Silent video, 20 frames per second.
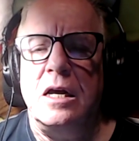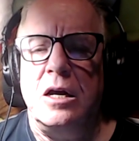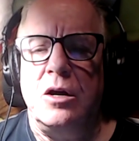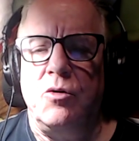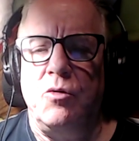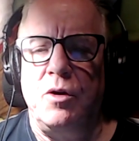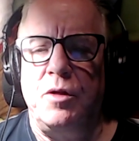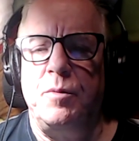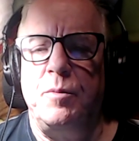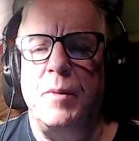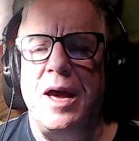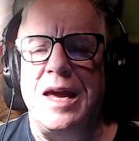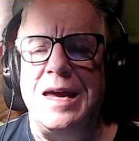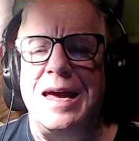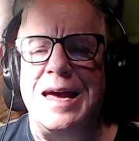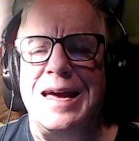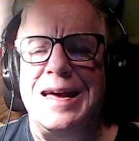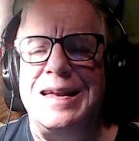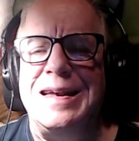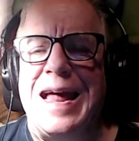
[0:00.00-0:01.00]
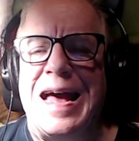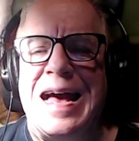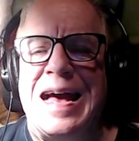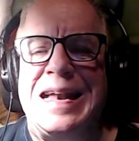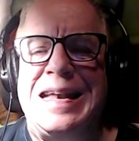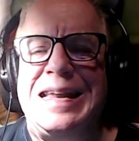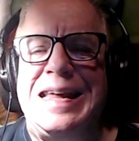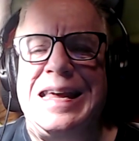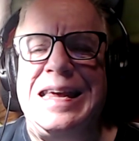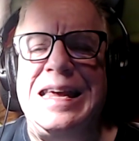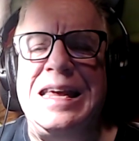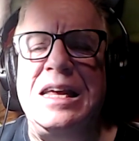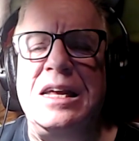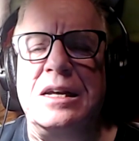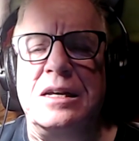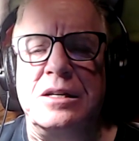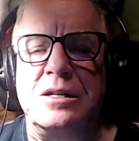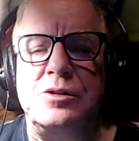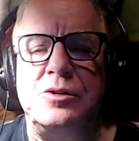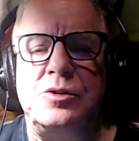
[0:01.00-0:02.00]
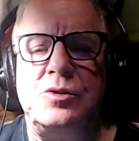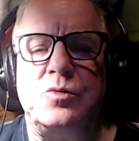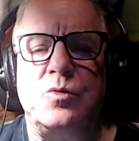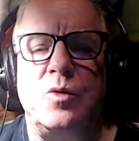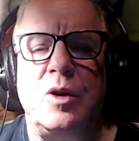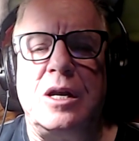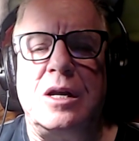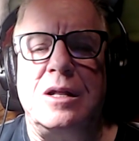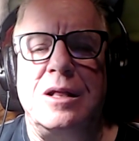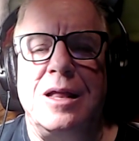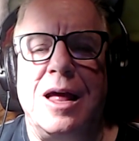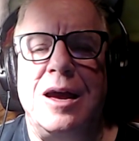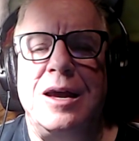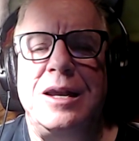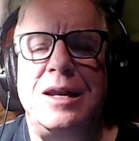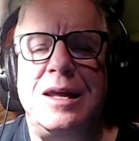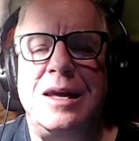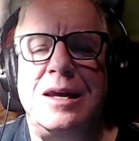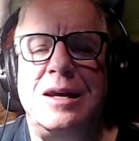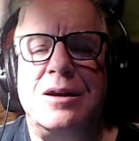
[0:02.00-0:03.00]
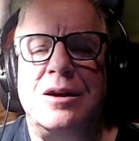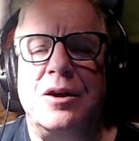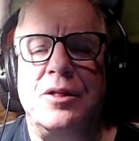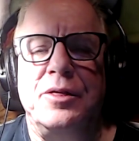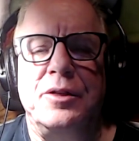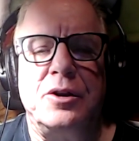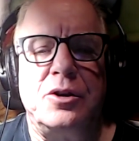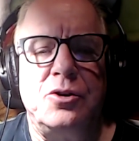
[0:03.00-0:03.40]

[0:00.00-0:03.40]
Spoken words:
with my head at ease reclining on the